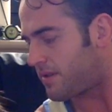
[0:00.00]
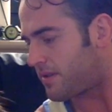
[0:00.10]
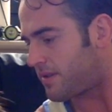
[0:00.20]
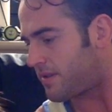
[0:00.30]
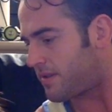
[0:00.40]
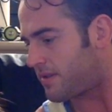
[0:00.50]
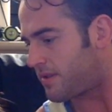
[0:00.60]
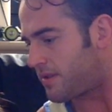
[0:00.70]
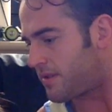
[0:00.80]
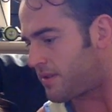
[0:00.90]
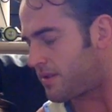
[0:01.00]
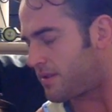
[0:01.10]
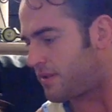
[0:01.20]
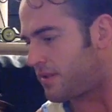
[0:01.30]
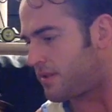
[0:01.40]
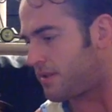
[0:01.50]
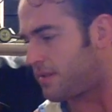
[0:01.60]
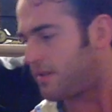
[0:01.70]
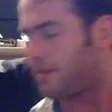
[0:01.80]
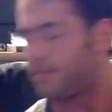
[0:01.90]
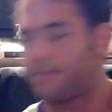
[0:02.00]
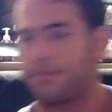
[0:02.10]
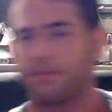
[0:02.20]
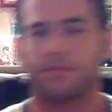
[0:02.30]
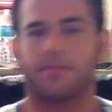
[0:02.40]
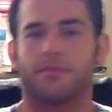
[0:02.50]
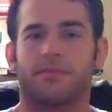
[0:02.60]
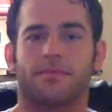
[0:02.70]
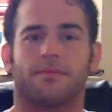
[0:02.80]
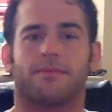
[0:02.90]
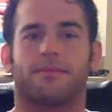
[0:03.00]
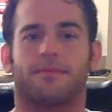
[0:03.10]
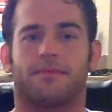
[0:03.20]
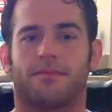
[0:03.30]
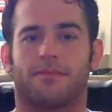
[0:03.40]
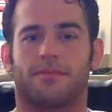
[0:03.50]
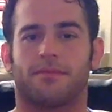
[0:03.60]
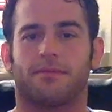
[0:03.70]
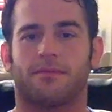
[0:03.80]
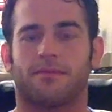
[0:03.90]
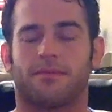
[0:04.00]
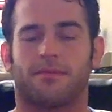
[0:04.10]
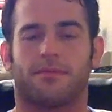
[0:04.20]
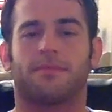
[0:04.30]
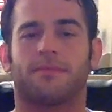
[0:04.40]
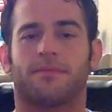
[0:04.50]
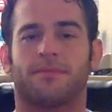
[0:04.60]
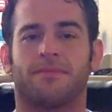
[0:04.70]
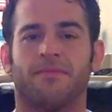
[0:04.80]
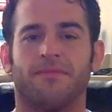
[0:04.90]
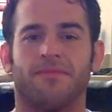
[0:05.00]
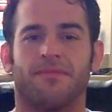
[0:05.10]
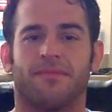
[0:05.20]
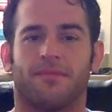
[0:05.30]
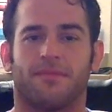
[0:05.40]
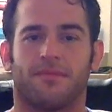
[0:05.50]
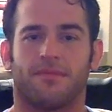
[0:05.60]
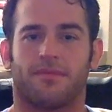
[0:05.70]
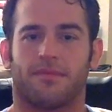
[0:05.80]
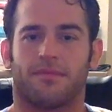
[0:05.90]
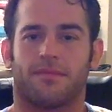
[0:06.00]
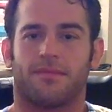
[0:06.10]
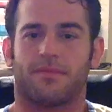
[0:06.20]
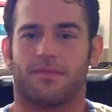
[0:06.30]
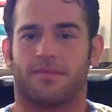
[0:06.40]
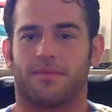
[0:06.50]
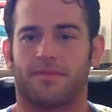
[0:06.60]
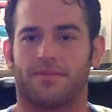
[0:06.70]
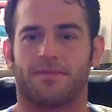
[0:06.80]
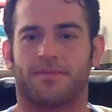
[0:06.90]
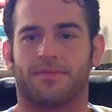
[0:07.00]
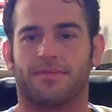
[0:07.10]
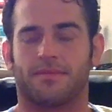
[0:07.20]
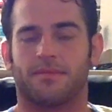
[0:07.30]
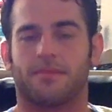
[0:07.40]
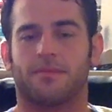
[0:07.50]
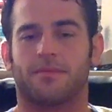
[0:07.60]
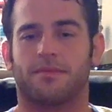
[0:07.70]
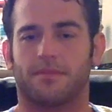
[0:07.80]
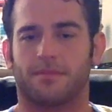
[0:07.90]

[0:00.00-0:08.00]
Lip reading: (silent)